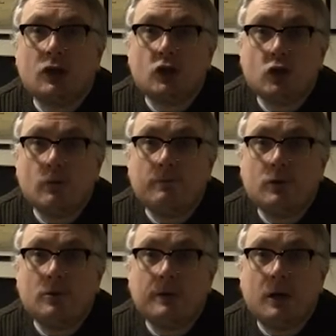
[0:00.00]

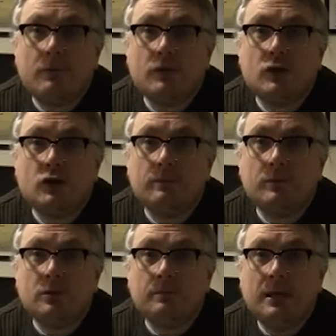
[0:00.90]
conference
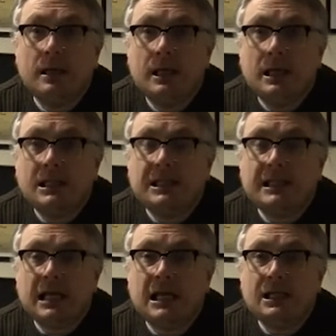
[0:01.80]
subgroup,
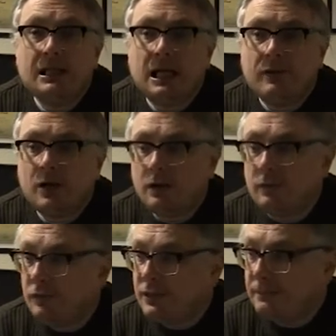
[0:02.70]
decided to have a
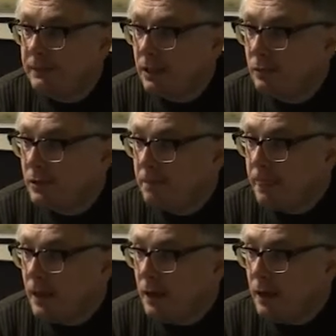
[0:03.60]
conference about
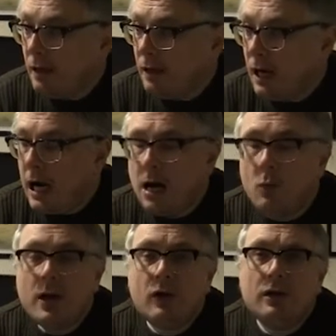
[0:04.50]
how
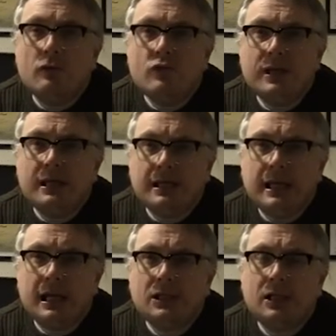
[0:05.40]
we're going to
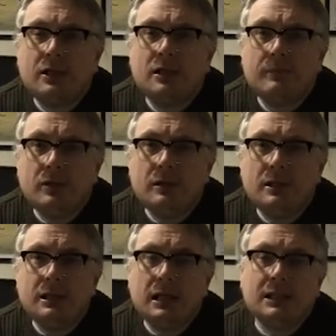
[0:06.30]
reconnect to the
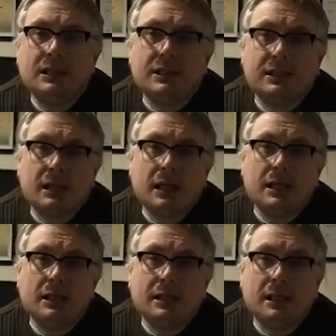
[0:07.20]
community and to
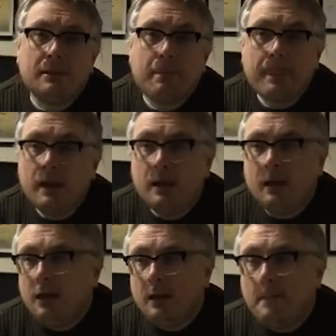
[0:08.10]
society
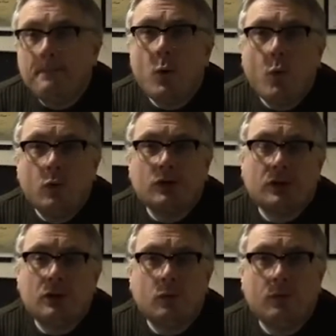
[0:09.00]

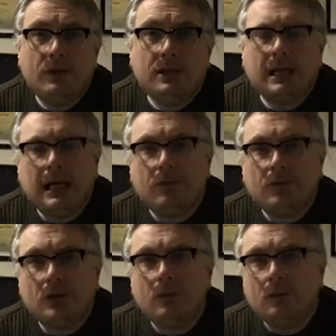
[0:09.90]
post-COVID,
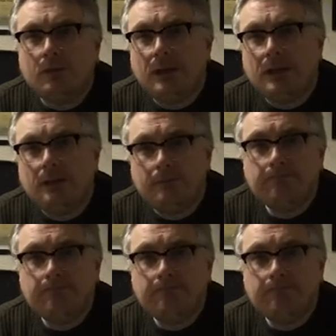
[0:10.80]
after COVID.